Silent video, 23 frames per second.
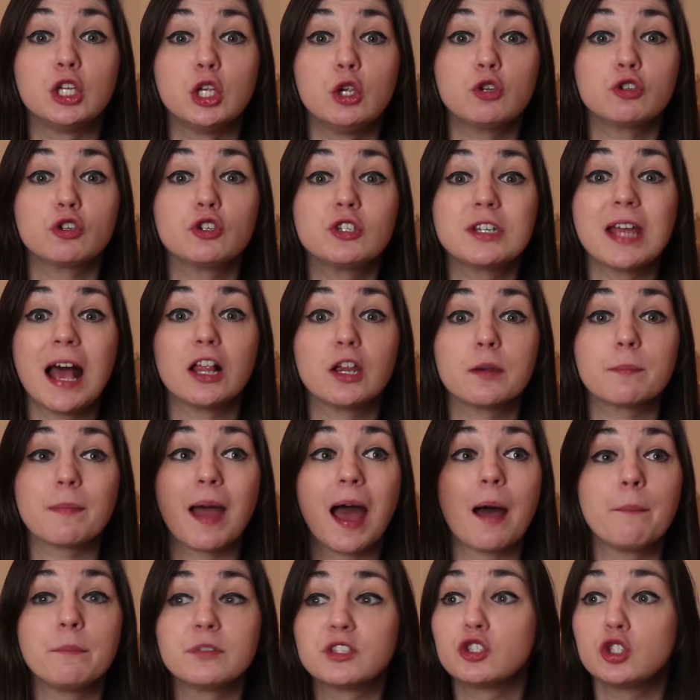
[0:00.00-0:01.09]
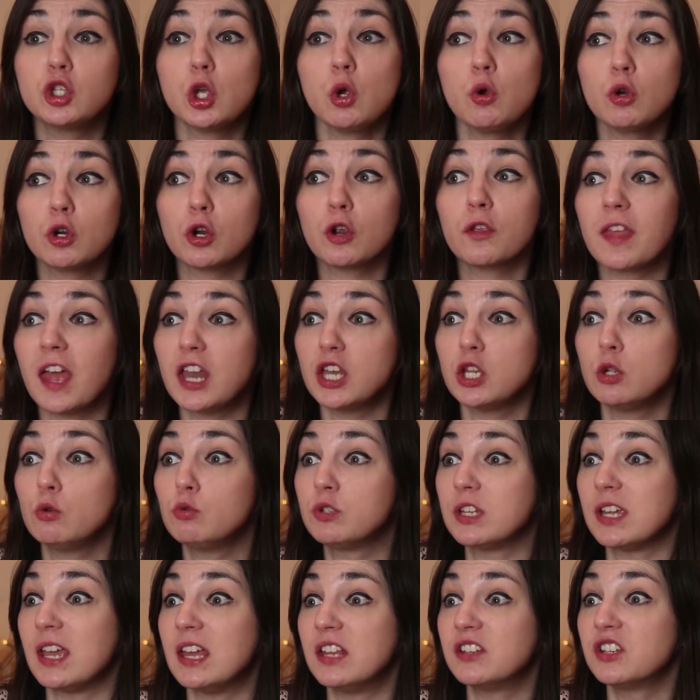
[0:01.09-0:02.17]
You should tell your mom sooner than you
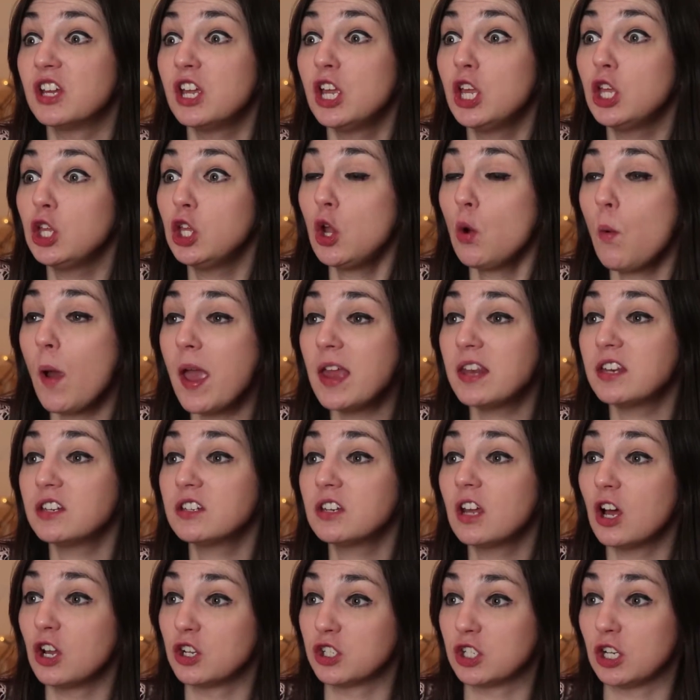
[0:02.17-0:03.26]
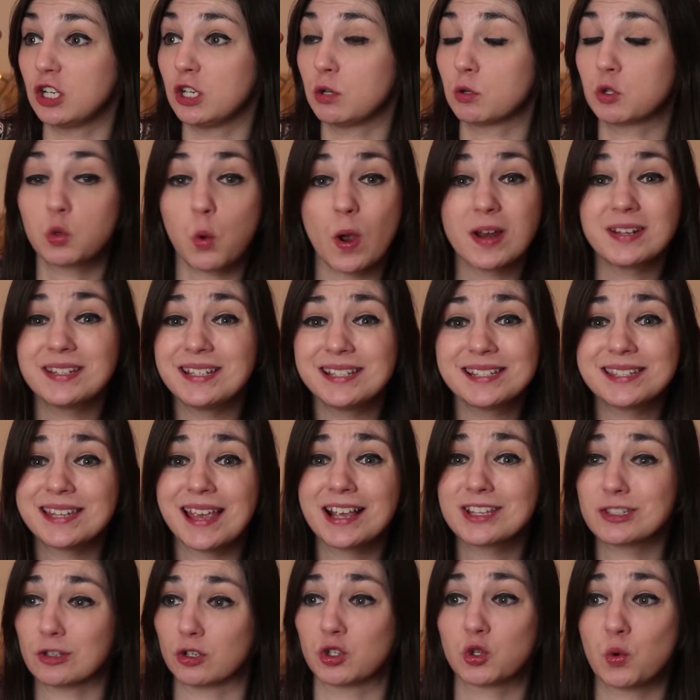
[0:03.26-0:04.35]
did. You waited until you're
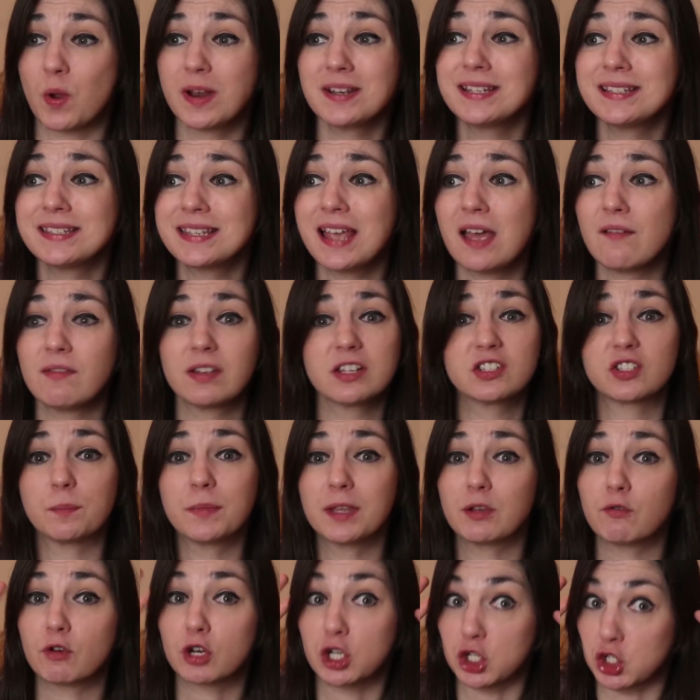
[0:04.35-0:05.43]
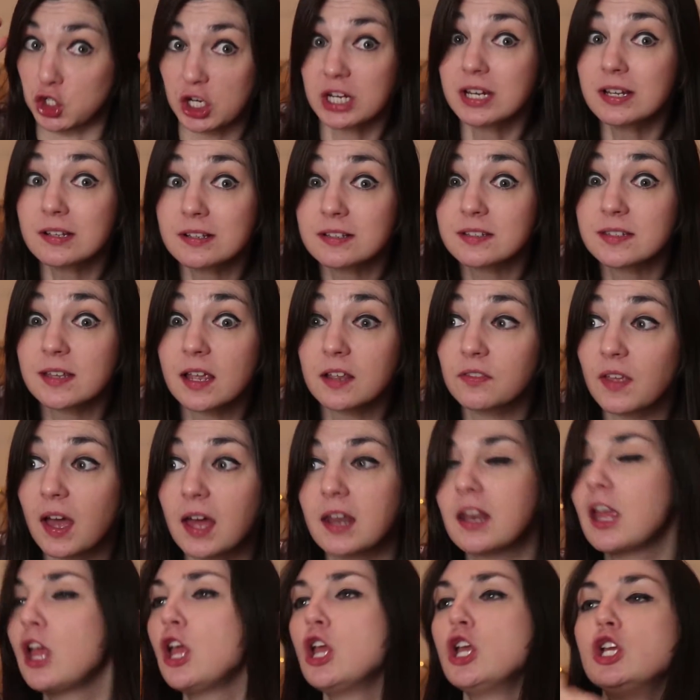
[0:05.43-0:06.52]
26 or 27, something ridiculous like
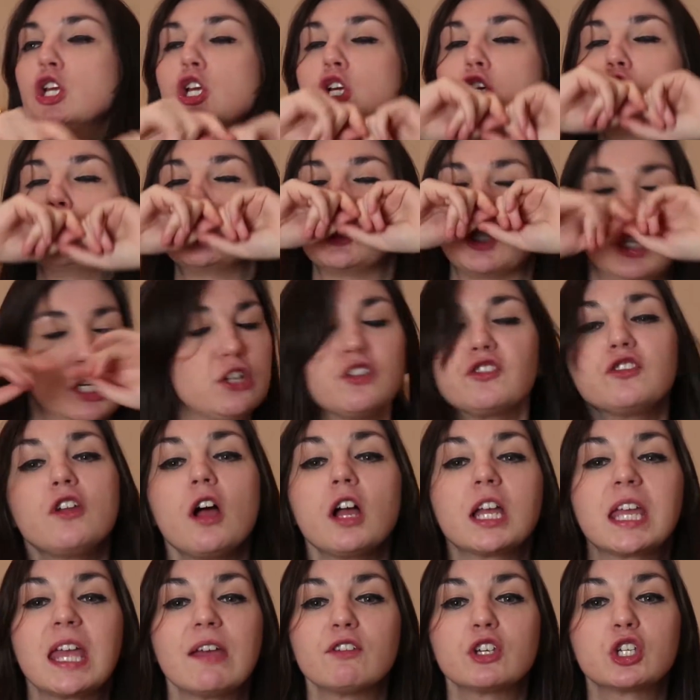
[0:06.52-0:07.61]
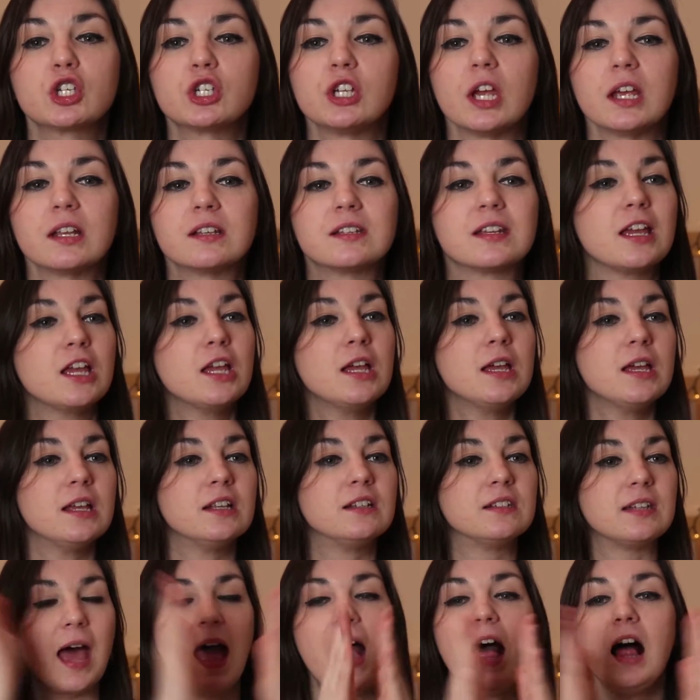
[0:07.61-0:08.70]
that. She does not give a shit.
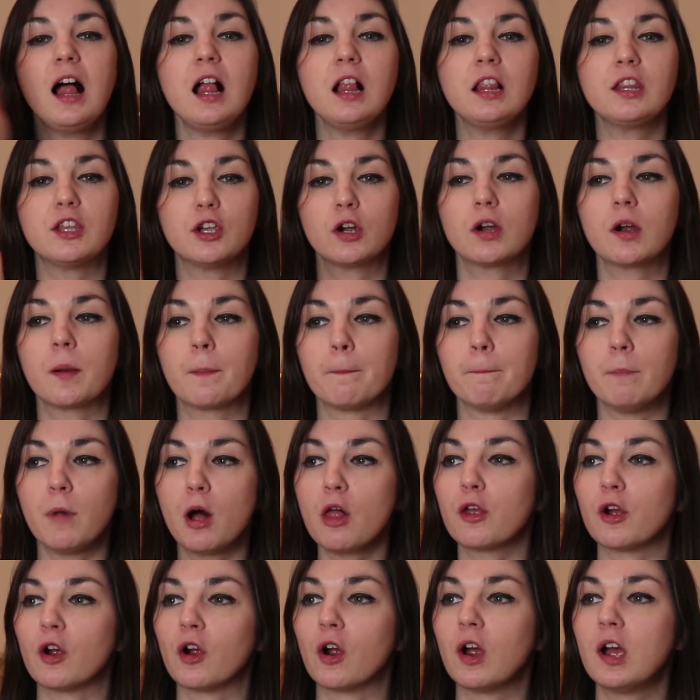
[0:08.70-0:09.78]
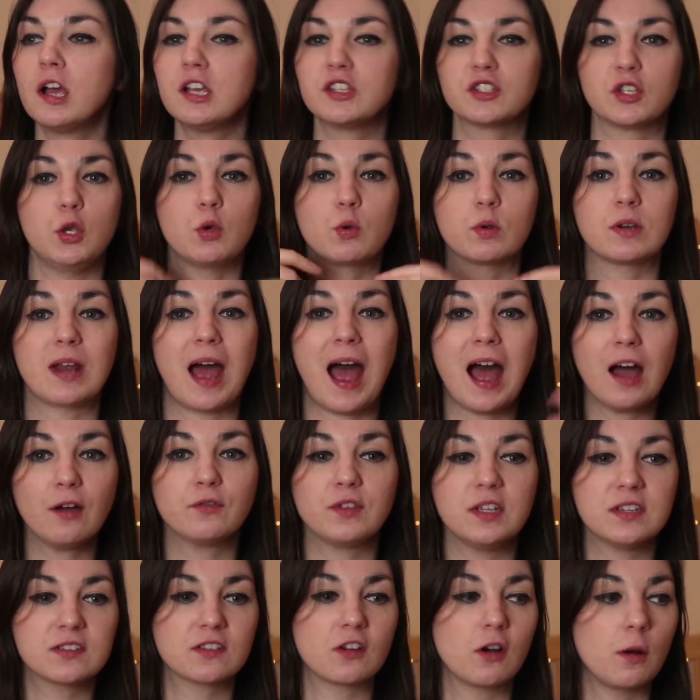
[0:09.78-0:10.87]
Tell your mother so you can
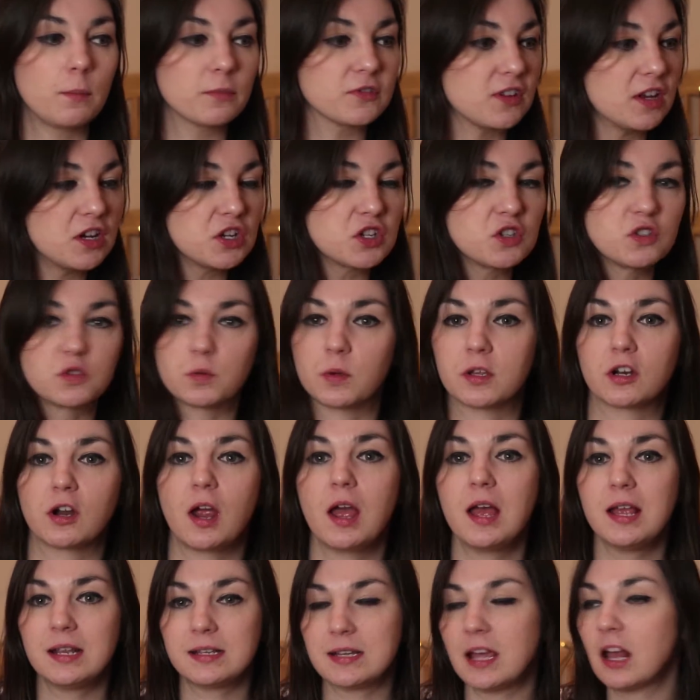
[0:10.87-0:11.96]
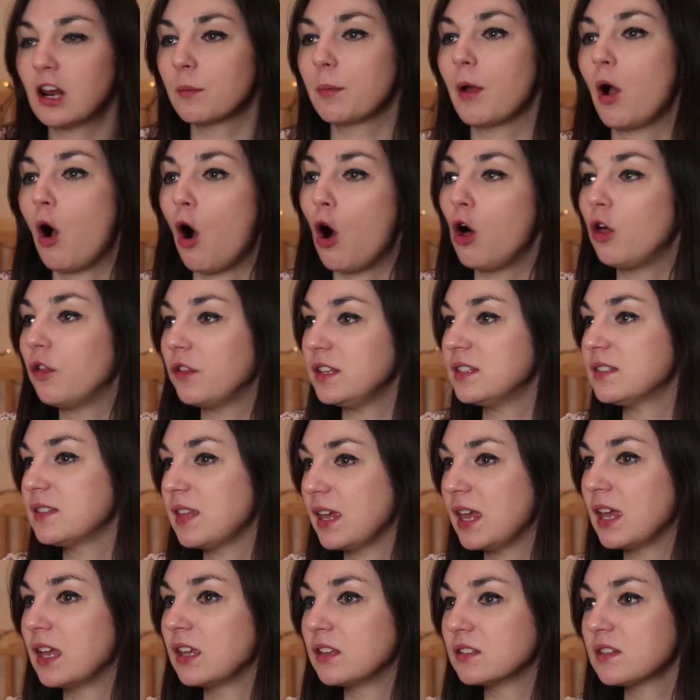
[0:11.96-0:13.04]
have these conversations with her, tell her about all these
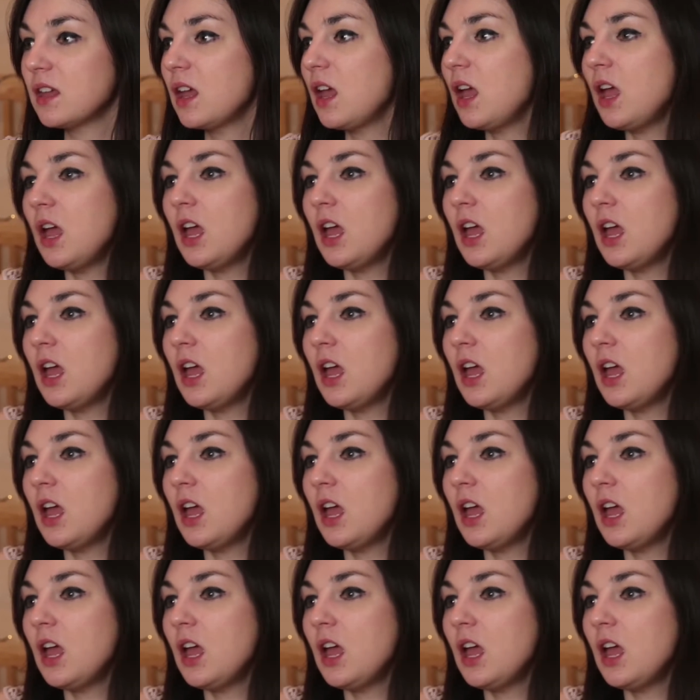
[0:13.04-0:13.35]
things.